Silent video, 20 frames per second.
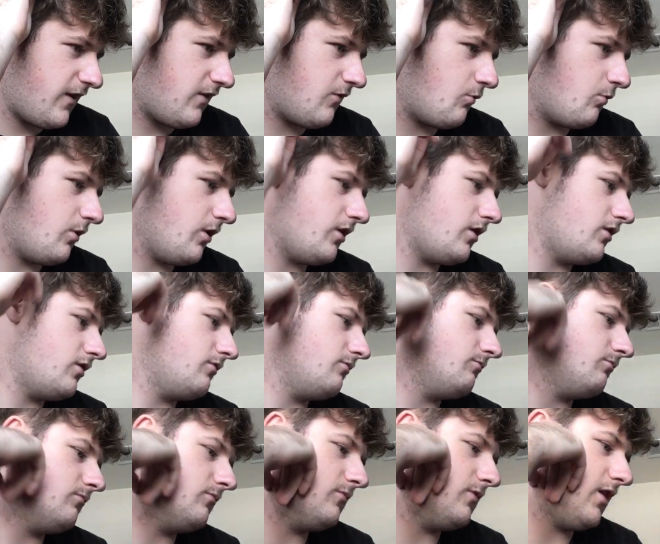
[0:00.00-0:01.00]
one,
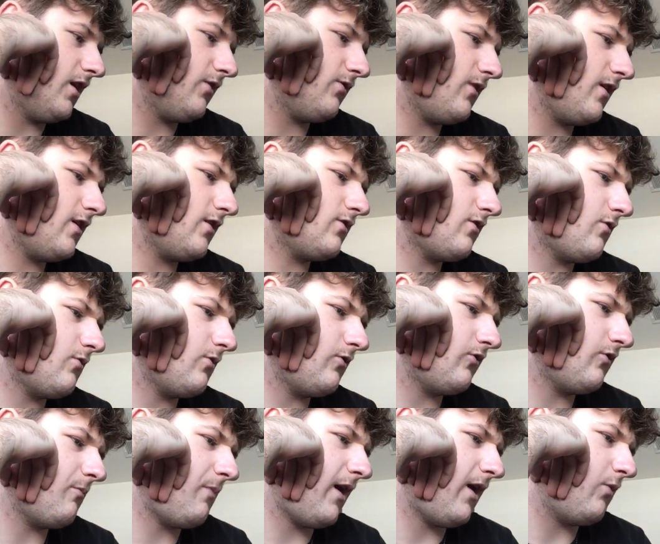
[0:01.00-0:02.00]
I think there
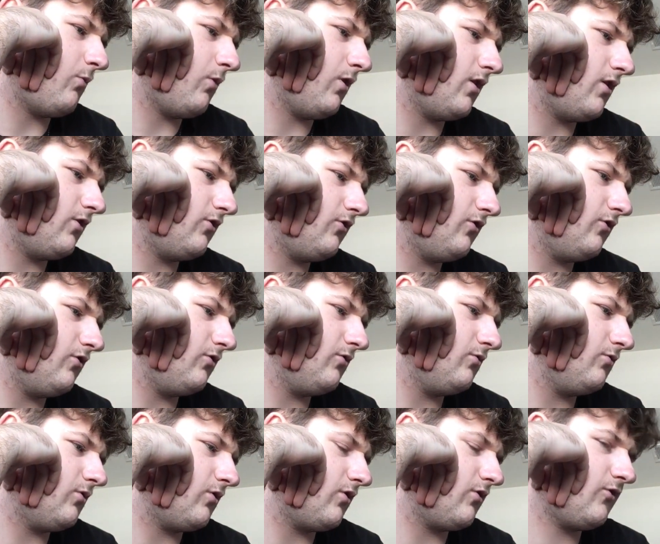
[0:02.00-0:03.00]
was about one or
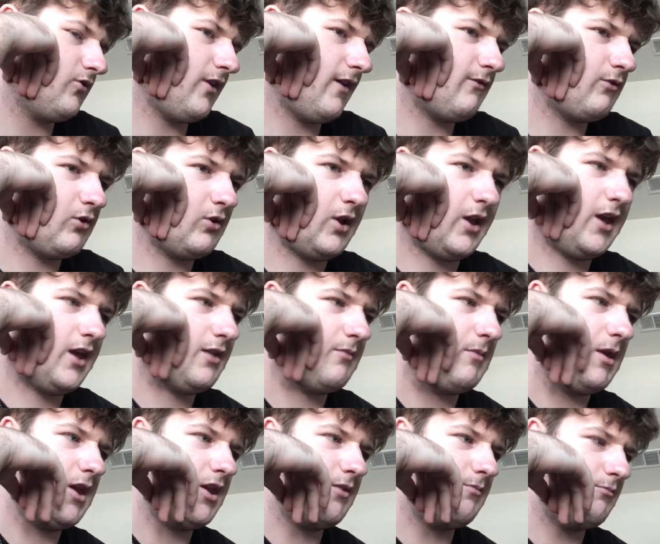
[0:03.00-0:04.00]
two or several
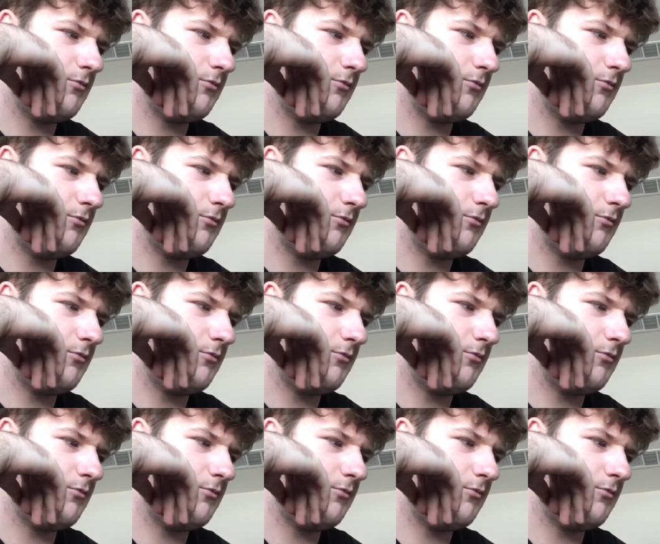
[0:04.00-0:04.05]
animated